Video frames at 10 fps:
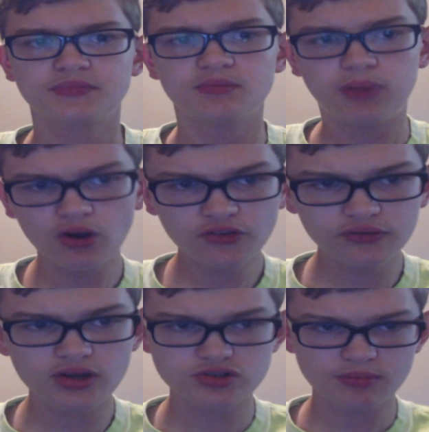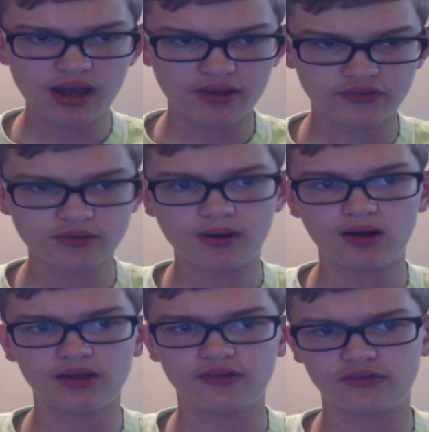Postgres and
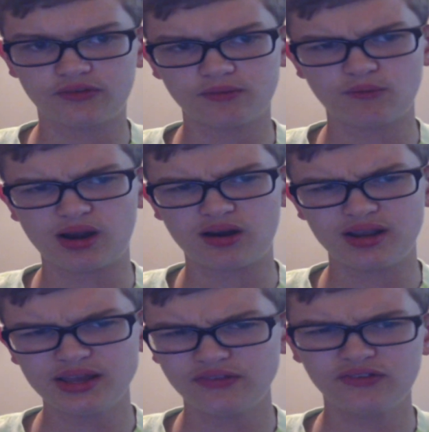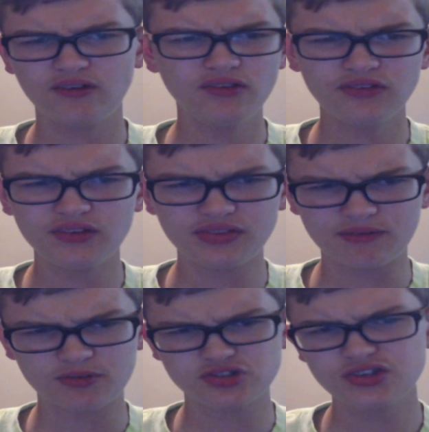MySQL is where it starts to
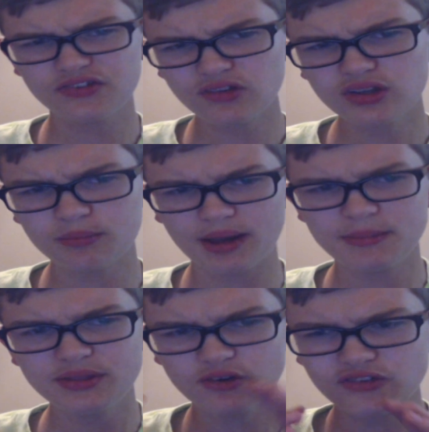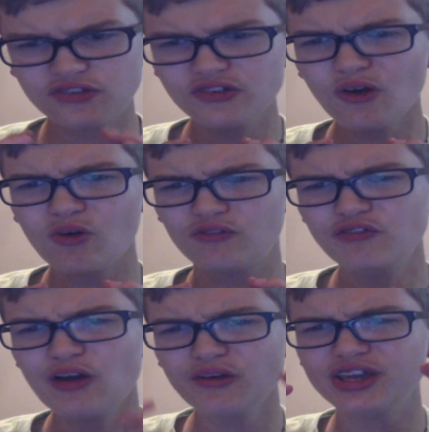differ just a little bit. I mean, they're still
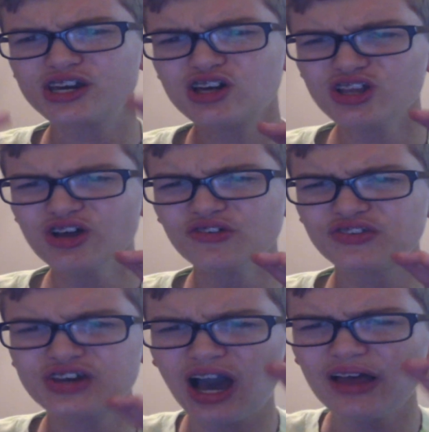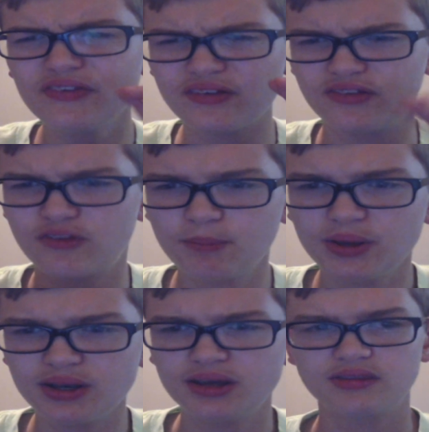very close cousins,
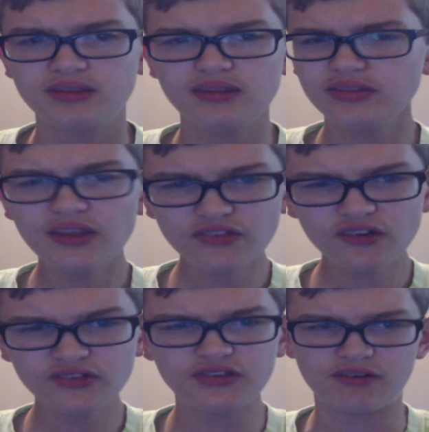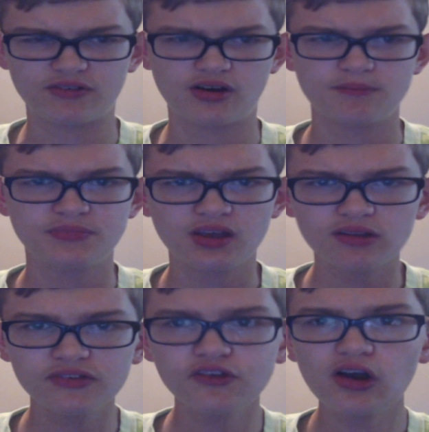but they start to differ.
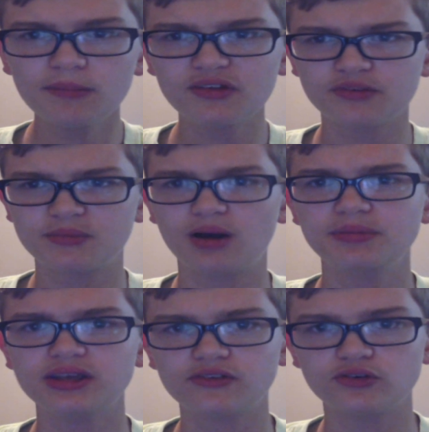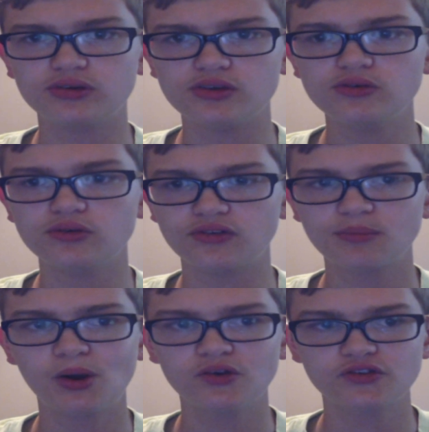Let's talk about some companies who use
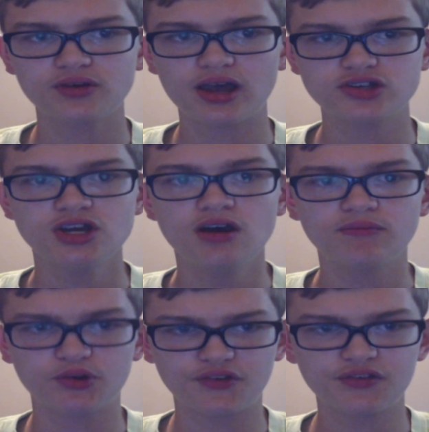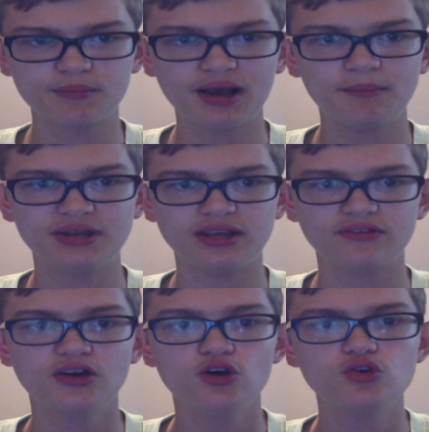Postgres versus some
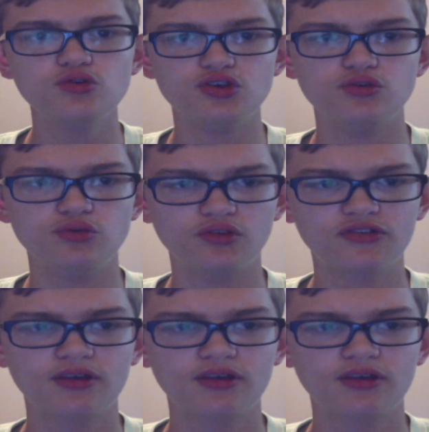companies who use